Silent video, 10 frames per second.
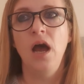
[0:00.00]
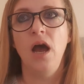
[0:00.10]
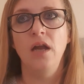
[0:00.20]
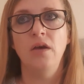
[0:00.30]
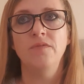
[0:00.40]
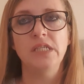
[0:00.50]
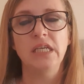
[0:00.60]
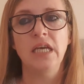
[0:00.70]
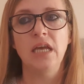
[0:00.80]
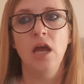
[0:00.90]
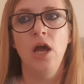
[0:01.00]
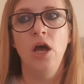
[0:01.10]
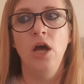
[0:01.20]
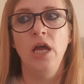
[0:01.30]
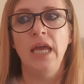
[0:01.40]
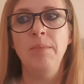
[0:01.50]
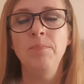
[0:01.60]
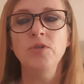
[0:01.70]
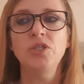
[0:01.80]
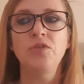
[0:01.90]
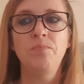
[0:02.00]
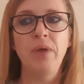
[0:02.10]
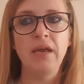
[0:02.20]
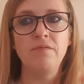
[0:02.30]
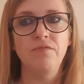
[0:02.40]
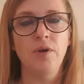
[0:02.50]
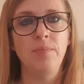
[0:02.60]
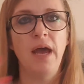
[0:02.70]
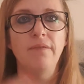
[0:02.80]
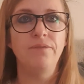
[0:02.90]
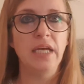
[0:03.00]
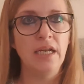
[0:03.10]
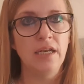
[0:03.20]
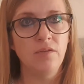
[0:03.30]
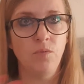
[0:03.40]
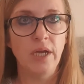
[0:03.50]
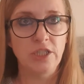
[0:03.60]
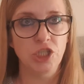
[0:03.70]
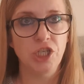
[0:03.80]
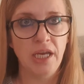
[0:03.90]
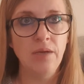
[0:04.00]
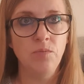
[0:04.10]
and obviously it must have been from that feeling of when she